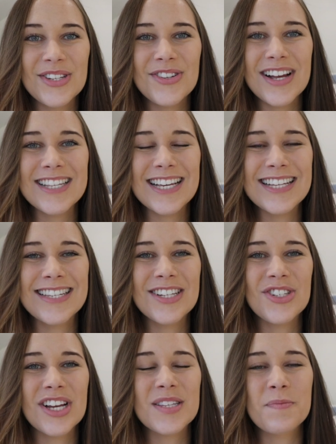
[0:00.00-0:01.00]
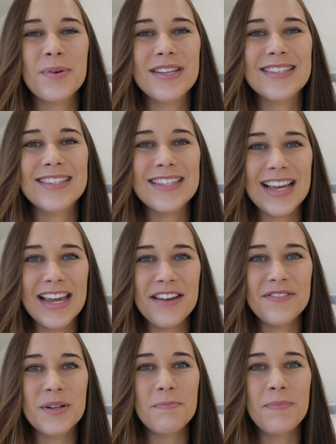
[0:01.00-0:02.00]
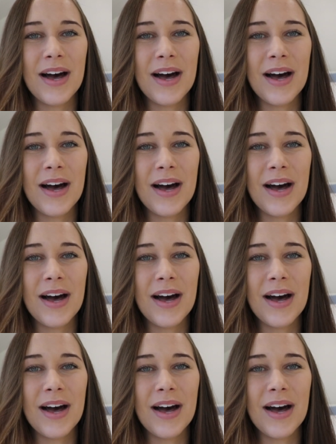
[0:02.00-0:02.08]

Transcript: Stress isn't just perceived,